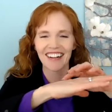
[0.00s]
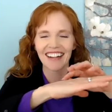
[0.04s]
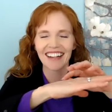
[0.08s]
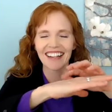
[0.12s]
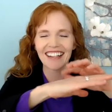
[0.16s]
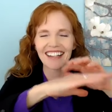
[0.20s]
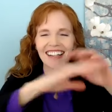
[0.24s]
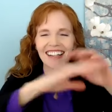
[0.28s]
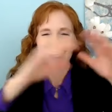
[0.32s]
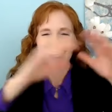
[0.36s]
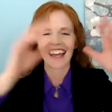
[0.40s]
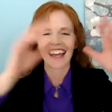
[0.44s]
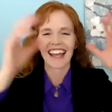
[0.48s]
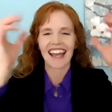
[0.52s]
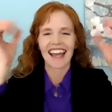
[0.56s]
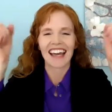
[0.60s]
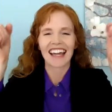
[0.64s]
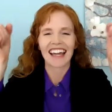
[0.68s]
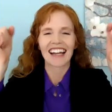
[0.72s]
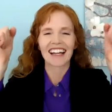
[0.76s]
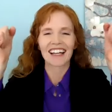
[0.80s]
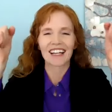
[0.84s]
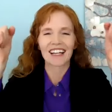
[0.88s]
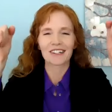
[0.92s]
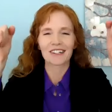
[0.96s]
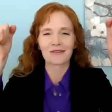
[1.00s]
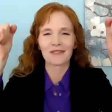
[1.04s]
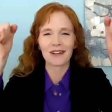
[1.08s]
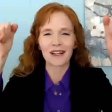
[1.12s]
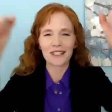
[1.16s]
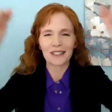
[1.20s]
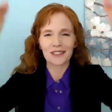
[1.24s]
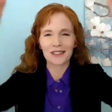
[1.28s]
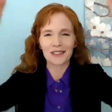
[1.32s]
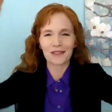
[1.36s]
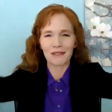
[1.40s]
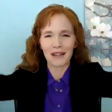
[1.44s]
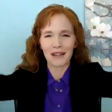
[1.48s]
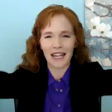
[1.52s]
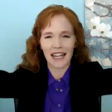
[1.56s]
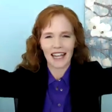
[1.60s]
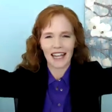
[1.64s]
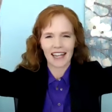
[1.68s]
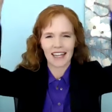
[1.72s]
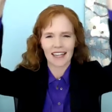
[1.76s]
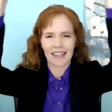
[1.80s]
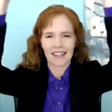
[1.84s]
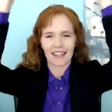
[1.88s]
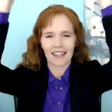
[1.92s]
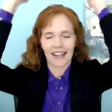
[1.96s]
right? And I had weights in my
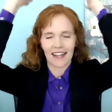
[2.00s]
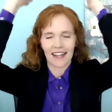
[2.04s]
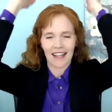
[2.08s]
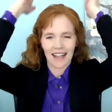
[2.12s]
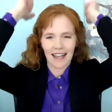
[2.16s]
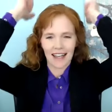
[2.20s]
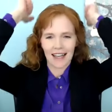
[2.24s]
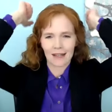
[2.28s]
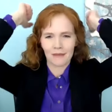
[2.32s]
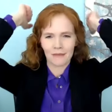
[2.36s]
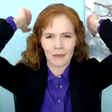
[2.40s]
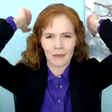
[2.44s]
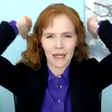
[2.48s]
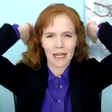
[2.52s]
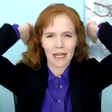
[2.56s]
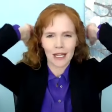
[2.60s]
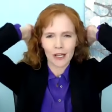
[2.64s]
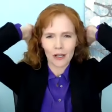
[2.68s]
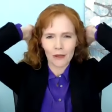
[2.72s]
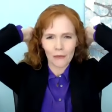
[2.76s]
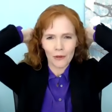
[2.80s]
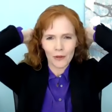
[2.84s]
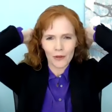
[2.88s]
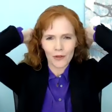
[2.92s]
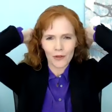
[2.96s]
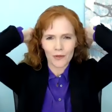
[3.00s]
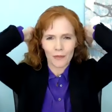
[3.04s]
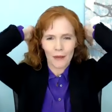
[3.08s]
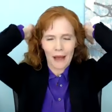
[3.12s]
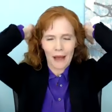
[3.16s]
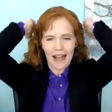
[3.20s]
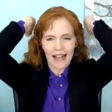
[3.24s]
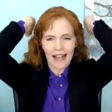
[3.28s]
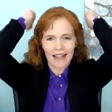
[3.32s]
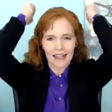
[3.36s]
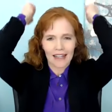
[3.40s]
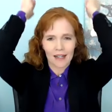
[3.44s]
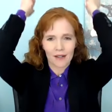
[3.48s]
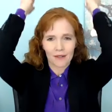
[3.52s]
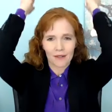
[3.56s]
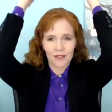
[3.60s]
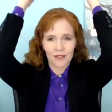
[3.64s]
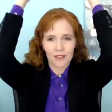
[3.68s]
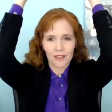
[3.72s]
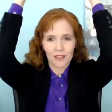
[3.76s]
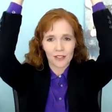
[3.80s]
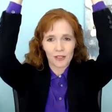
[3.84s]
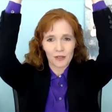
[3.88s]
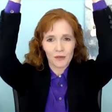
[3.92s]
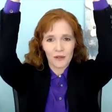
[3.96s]
hand and I had my elbows back and I
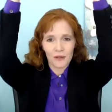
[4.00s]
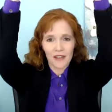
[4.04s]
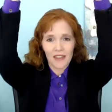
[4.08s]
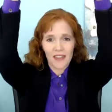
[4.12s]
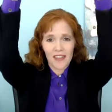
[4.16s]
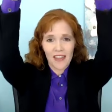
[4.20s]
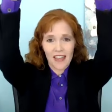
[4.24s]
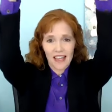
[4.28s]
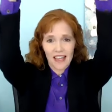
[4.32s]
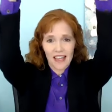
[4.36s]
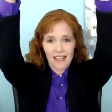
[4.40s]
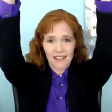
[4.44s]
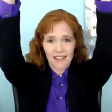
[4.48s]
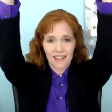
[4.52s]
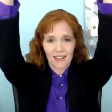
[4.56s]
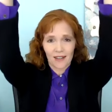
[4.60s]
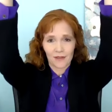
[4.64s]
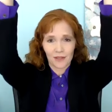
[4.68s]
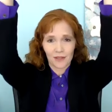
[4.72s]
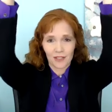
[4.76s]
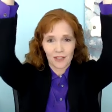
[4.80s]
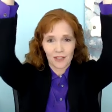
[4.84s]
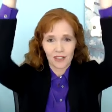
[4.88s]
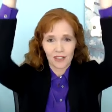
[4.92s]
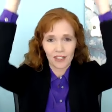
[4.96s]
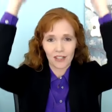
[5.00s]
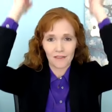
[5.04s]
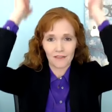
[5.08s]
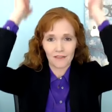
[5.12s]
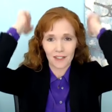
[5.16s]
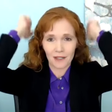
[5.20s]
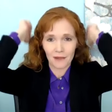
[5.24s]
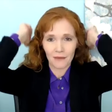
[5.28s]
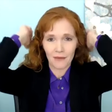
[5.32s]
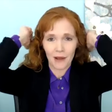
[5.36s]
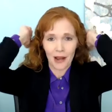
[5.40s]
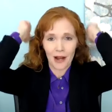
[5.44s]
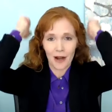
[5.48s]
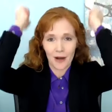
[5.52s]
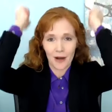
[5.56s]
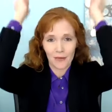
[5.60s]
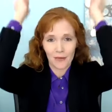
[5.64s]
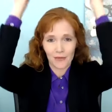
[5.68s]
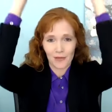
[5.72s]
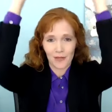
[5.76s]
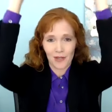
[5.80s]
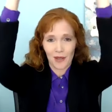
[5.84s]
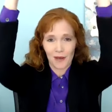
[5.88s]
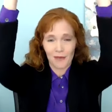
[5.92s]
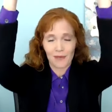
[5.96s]
was doing this. I was lifting my
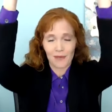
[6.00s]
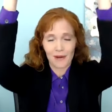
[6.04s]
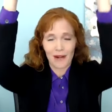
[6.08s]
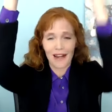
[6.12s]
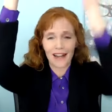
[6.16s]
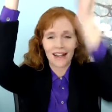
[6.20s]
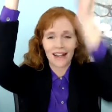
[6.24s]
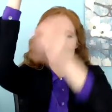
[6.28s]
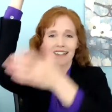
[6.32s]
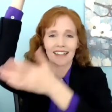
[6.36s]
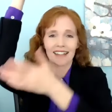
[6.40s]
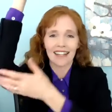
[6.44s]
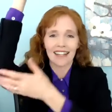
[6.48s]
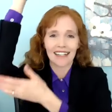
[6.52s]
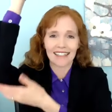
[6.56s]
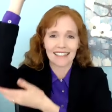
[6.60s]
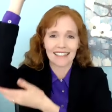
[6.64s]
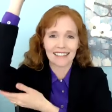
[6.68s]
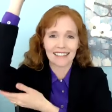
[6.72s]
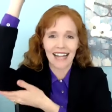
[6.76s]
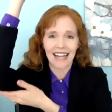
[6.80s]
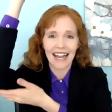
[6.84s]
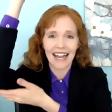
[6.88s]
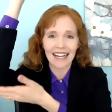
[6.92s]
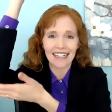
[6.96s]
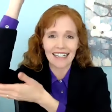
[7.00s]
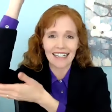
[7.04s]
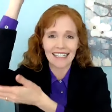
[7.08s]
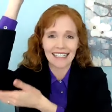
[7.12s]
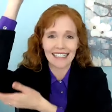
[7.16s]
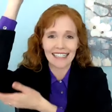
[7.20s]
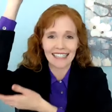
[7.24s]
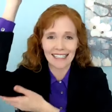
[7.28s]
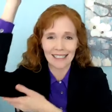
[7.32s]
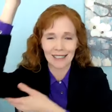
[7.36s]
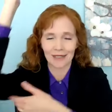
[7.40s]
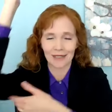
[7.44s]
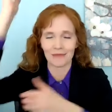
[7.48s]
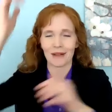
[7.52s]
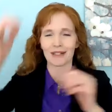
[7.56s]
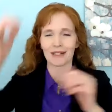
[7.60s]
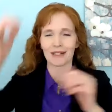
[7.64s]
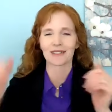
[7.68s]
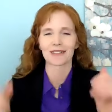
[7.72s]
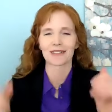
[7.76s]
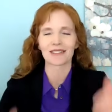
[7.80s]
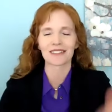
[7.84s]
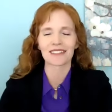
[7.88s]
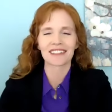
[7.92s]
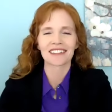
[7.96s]
arms up, right? Tightening these
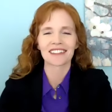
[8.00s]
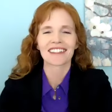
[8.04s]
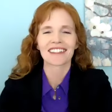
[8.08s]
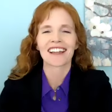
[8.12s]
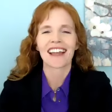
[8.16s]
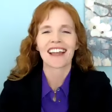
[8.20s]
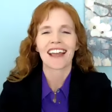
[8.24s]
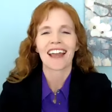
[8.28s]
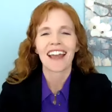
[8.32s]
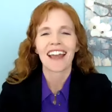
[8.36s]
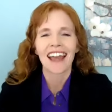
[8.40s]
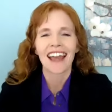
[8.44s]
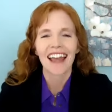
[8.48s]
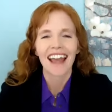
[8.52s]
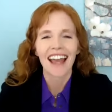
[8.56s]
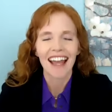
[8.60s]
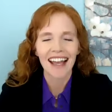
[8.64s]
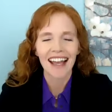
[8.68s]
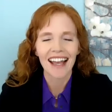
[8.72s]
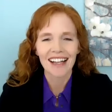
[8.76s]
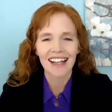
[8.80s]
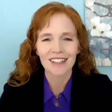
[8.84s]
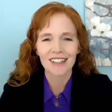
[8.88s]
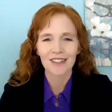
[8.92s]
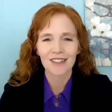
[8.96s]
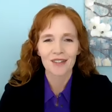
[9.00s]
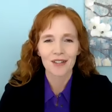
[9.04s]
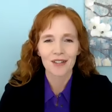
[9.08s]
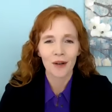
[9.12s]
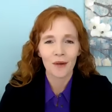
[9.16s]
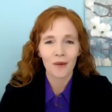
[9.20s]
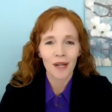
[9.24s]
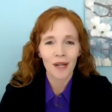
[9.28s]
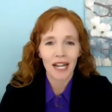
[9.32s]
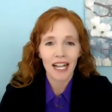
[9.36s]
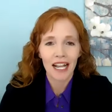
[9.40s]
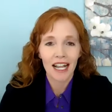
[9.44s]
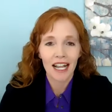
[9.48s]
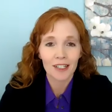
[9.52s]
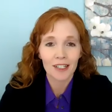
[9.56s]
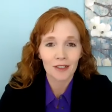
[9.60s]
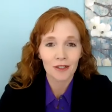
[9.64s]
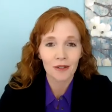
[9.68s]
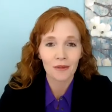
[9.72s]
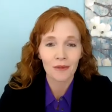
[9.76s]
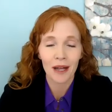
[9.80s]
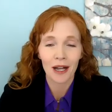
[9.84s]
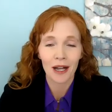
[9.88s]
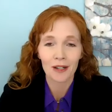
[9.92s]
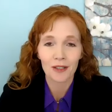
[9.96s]
muscles. And so when I got
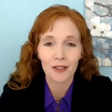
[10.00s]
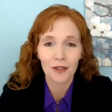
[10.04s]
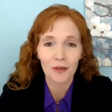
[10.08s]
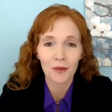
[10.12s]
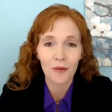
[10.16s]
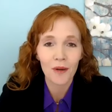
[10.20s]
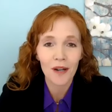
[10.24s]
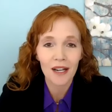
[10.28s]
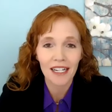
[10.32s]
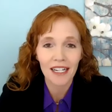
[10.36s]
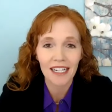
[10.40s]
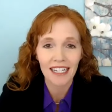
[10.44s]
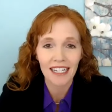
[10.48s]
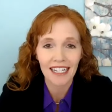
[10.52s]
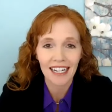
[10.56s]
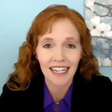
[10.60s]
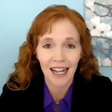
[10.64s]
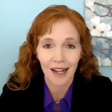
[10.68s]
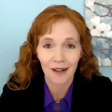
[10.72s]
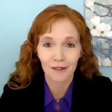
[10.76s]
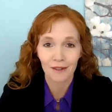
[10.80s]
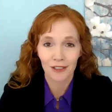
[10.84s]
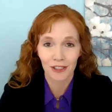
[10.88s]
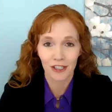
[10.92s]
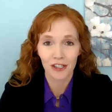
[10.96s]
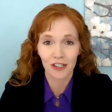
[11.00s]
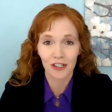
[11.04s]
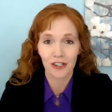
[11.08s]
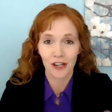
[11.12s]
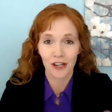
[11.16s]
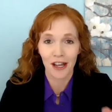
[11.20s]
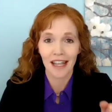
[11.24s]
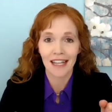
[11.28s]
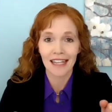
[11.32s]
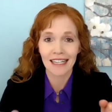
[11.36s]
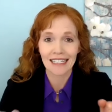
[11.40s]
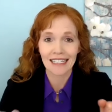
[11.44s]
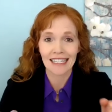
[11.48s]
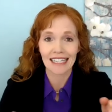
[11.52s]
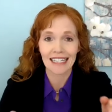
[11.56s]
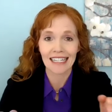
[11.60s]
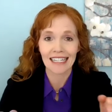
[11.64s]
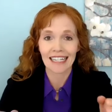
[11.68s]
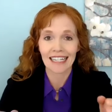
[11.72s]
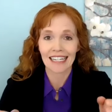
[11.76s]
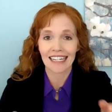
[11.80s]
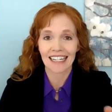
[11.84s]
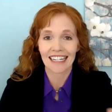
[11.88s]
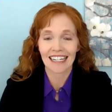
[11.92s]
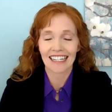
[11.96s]
to about 20, I was
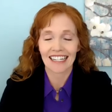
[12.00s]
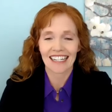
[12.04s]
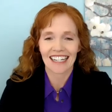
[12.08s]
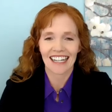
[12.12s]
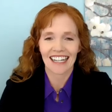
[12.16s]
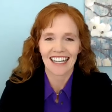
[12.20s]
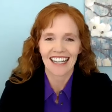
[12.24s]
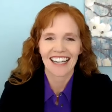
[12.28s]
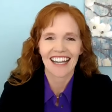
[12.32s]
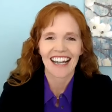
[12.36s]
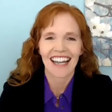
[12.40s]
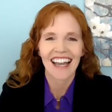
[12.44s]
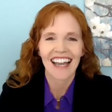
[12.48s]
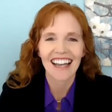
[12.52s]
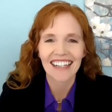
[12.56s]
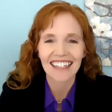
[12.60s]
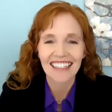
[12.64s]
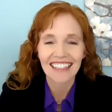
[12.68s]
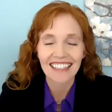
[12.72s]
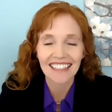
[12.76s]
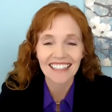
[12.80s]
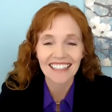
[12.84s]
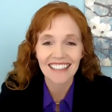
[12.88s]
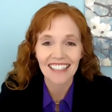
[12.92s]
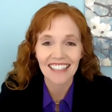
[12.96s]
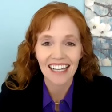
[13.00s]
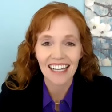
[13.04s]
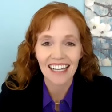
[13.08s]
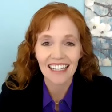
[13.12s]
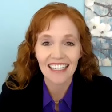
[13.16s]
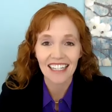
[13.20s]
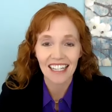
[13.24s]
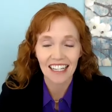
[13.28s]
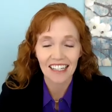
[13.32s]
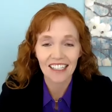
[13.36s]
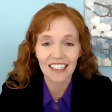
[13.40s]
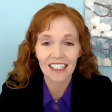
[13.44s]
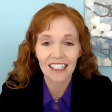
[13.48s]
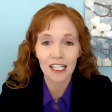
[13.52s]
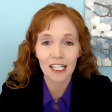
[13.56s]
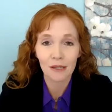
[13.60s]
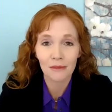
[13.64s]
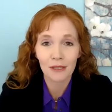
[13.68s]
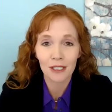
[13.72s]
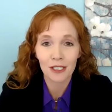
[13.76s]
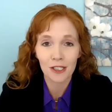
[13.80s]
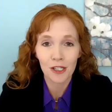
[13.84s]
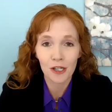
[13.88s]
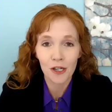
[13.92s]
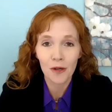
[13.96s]
shaking. And he said, Can you give
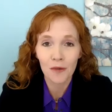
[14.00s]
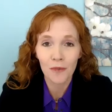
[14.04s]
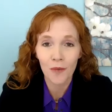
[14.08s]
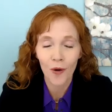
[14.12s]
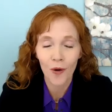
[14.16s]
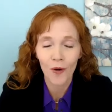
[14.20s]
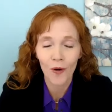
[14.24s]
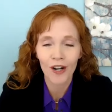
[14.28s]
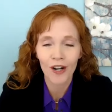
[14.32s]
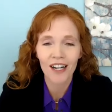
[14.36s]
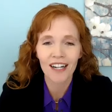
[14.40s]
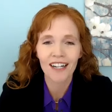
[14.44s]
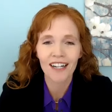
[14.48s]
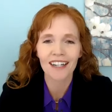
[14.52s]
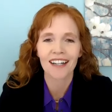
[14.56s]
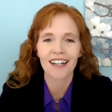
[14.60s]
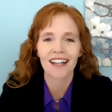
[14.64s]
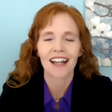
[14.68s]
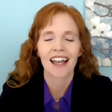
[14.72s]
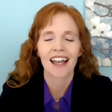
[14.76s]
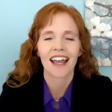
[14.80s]
me two more?